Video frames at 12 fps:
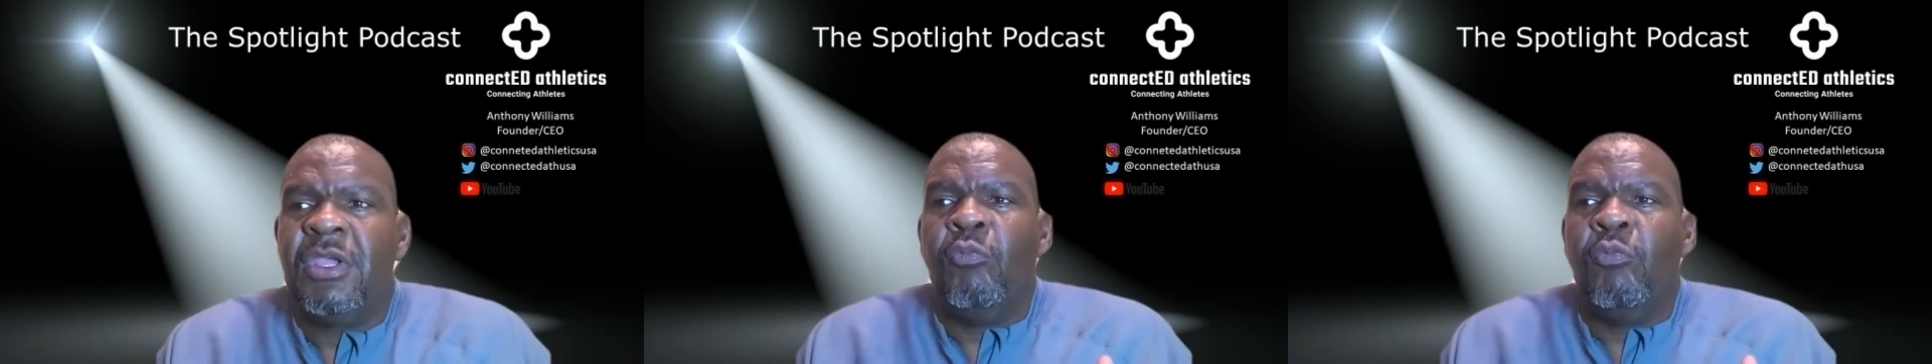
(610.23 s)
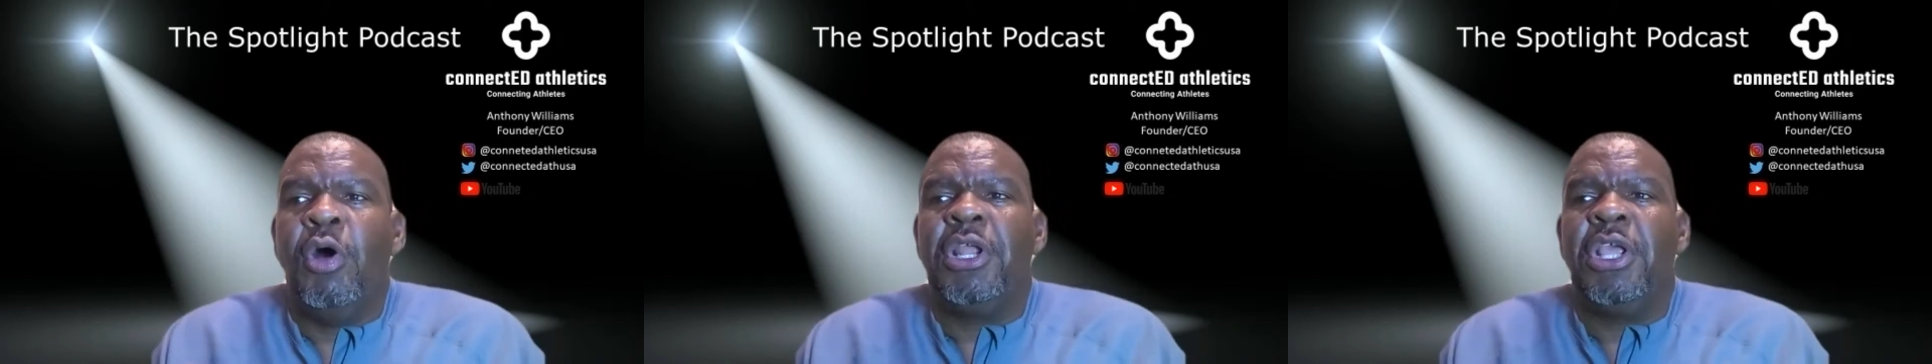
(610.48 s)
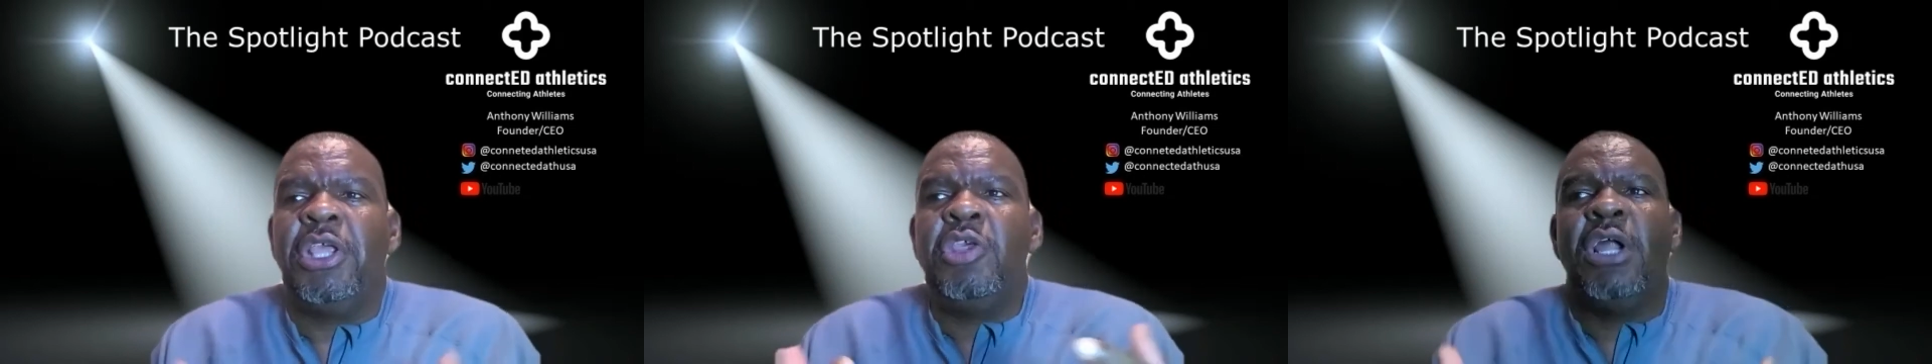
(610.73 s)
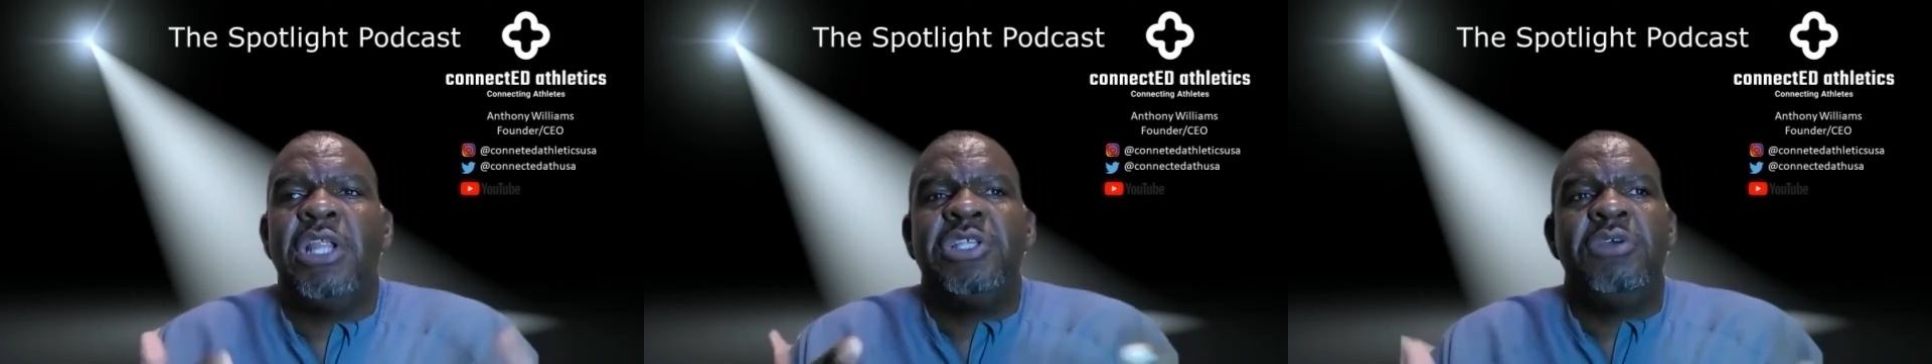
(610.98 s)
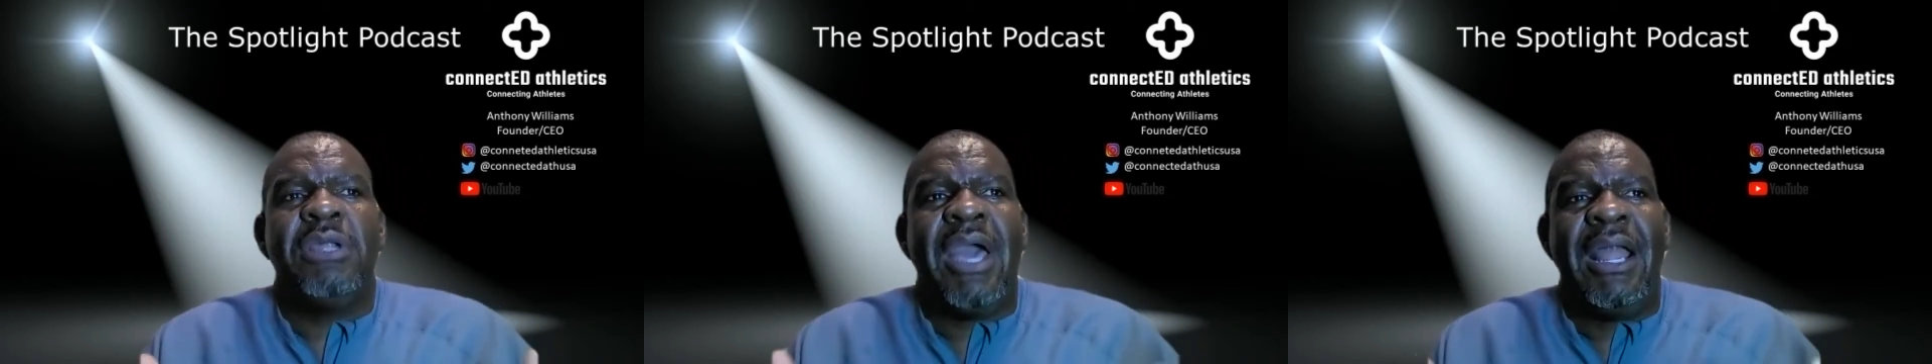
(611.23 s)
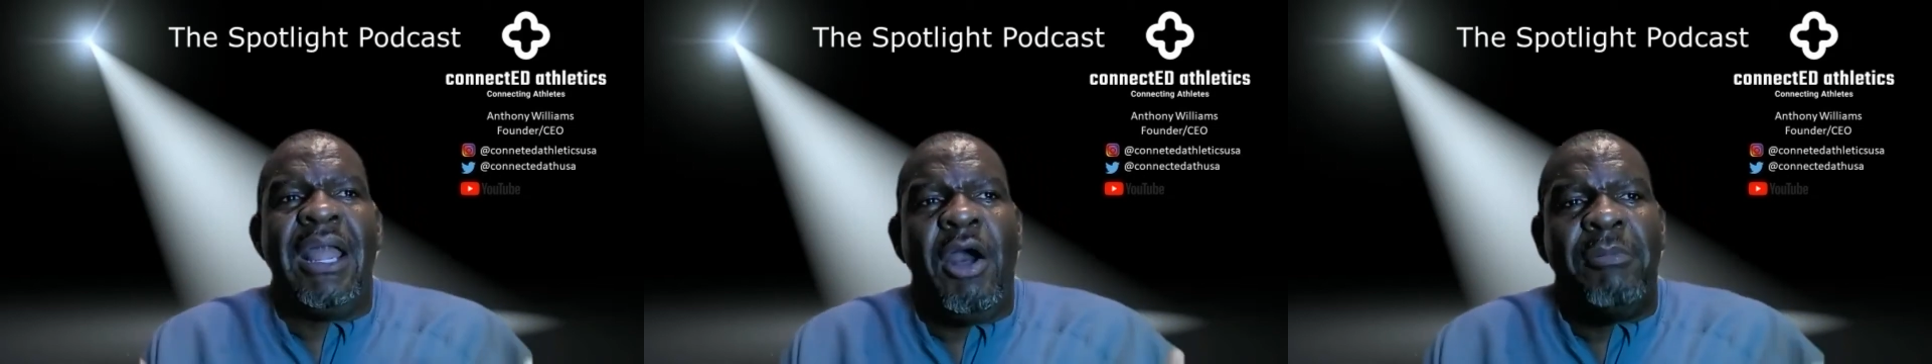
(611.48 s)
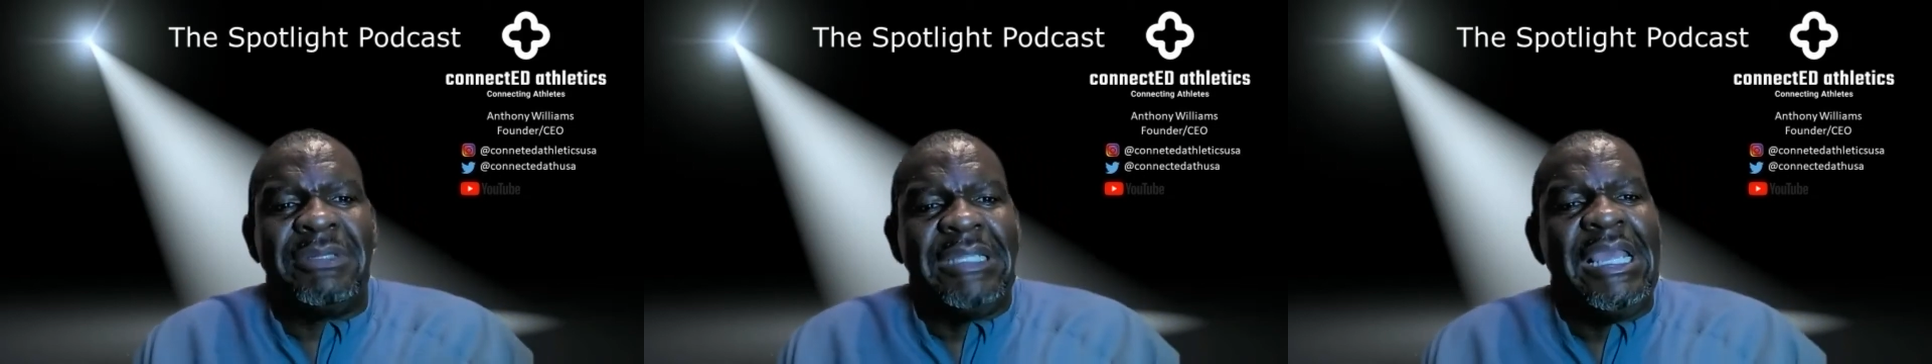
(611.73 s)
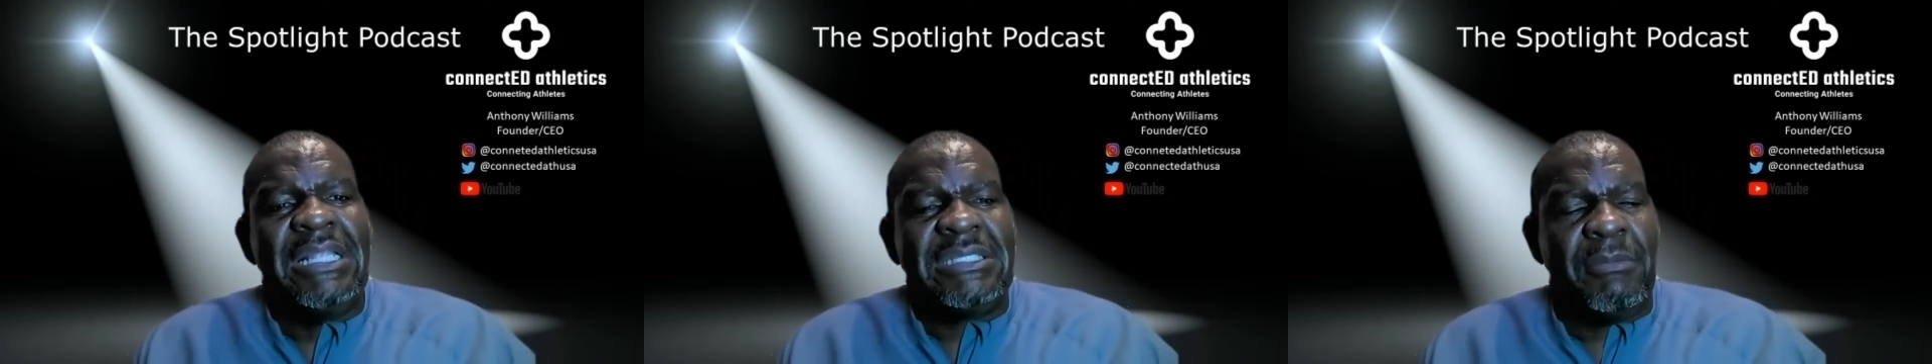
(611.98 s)
What are you going to do to kind of help
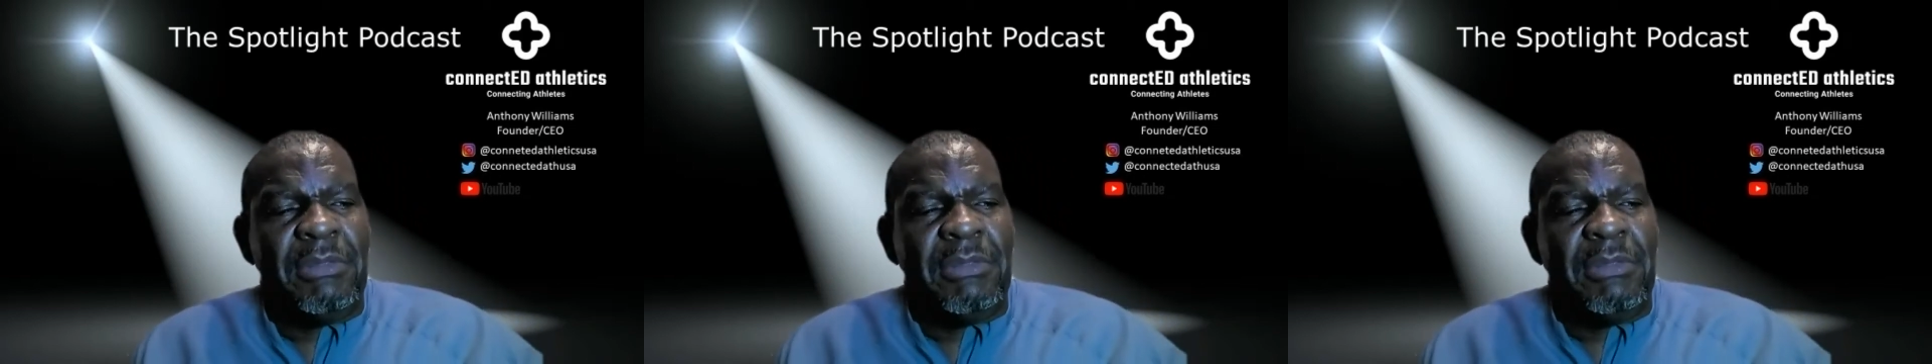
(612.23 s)
lead